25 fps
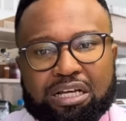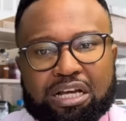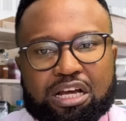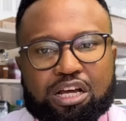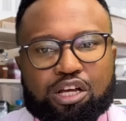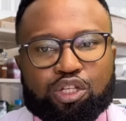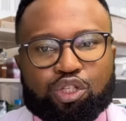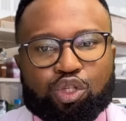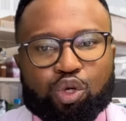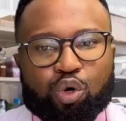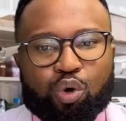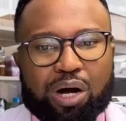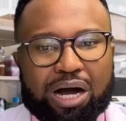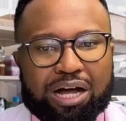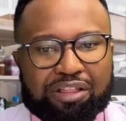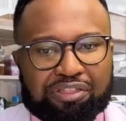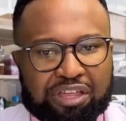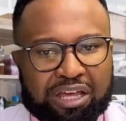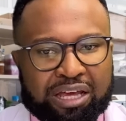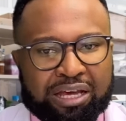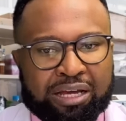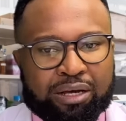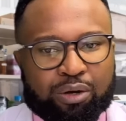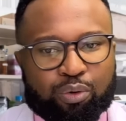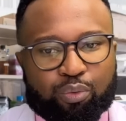So I
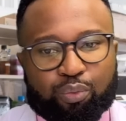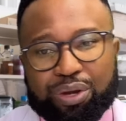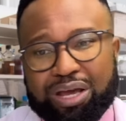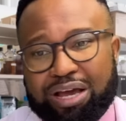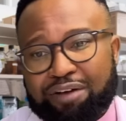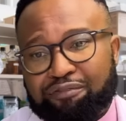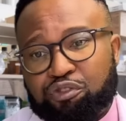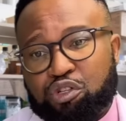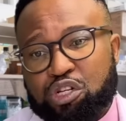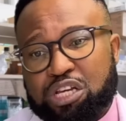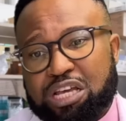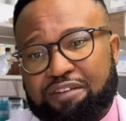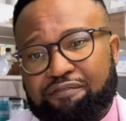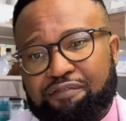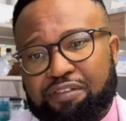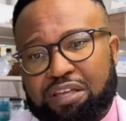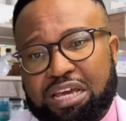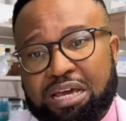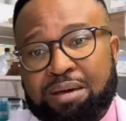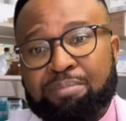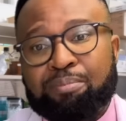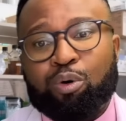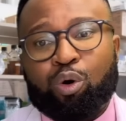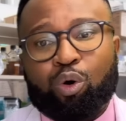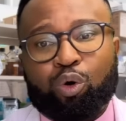think we have to give
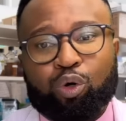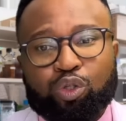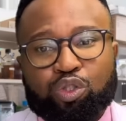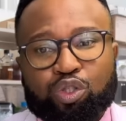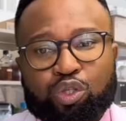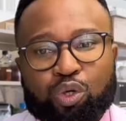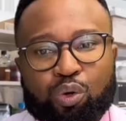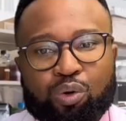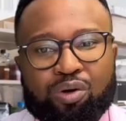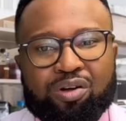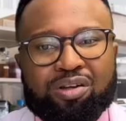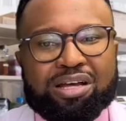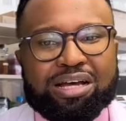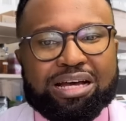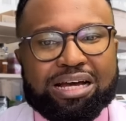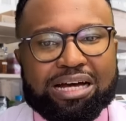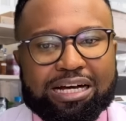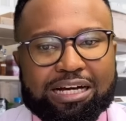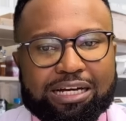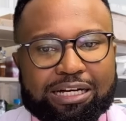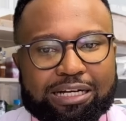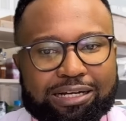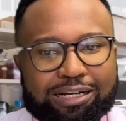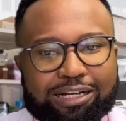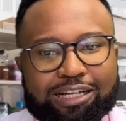him also
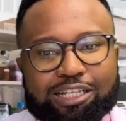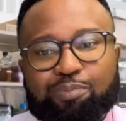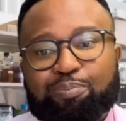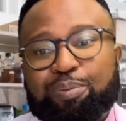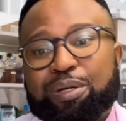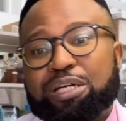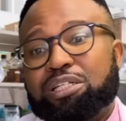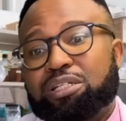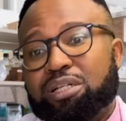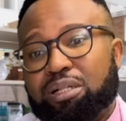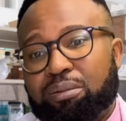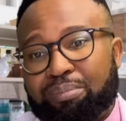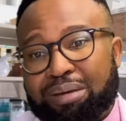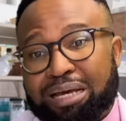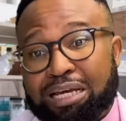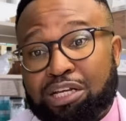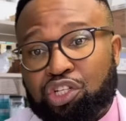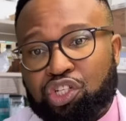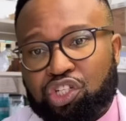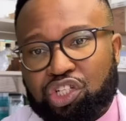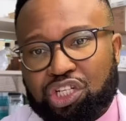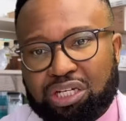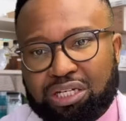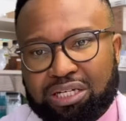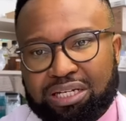a special
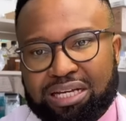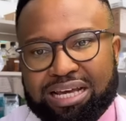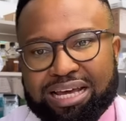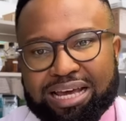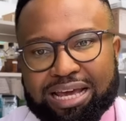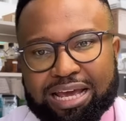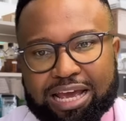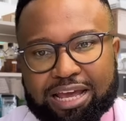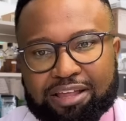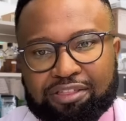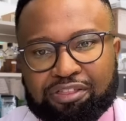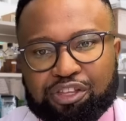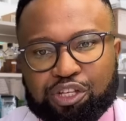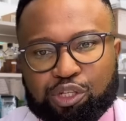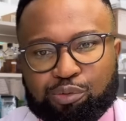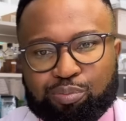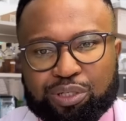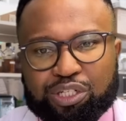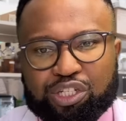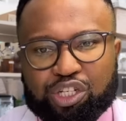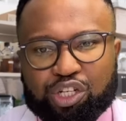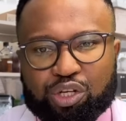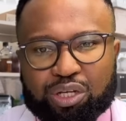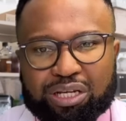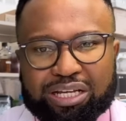mention in this
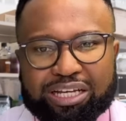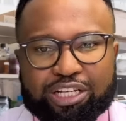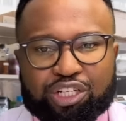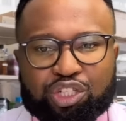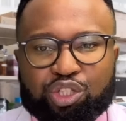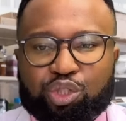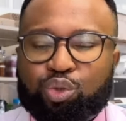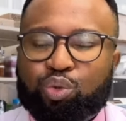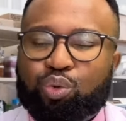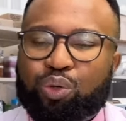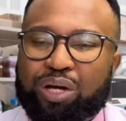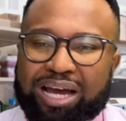particular issue.